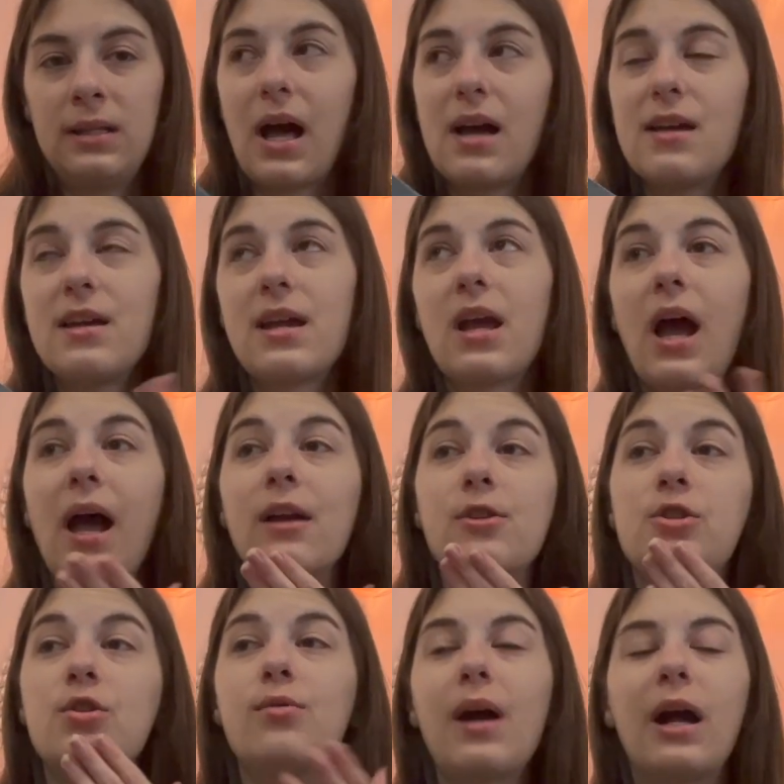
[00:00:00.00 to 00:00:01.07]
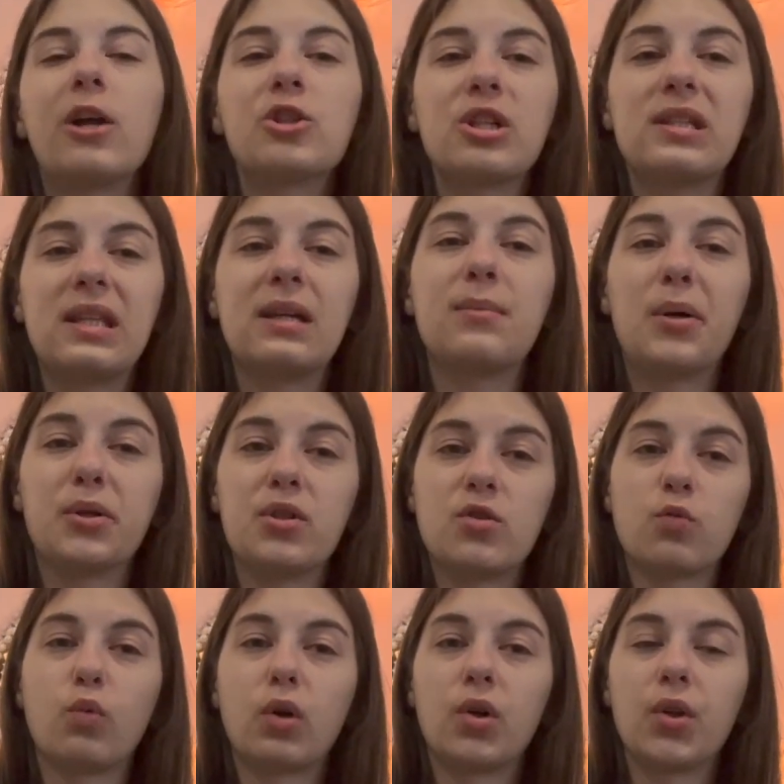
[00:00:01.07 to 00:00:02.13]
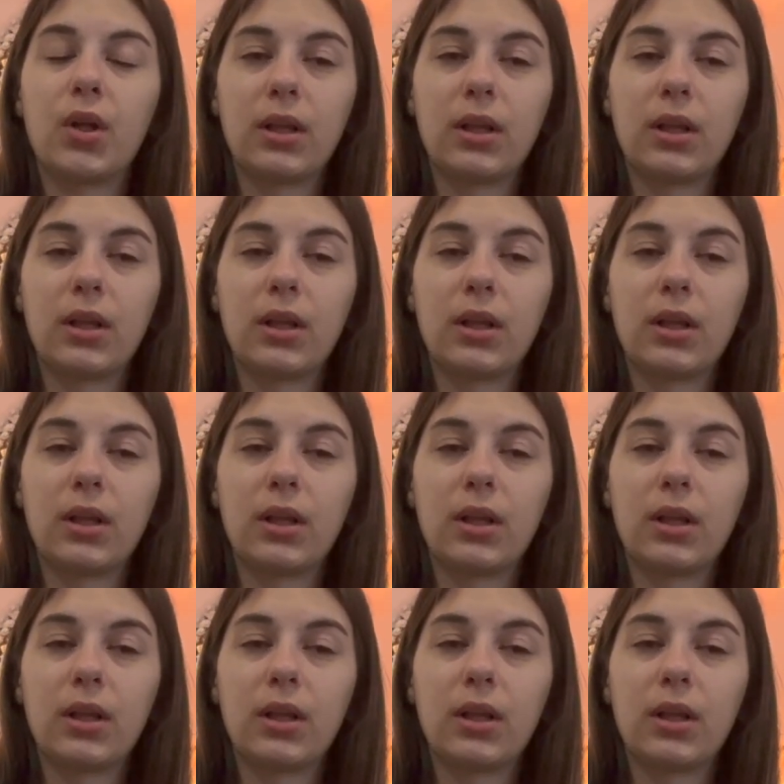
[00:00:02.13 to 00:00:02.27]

I do actually think about this world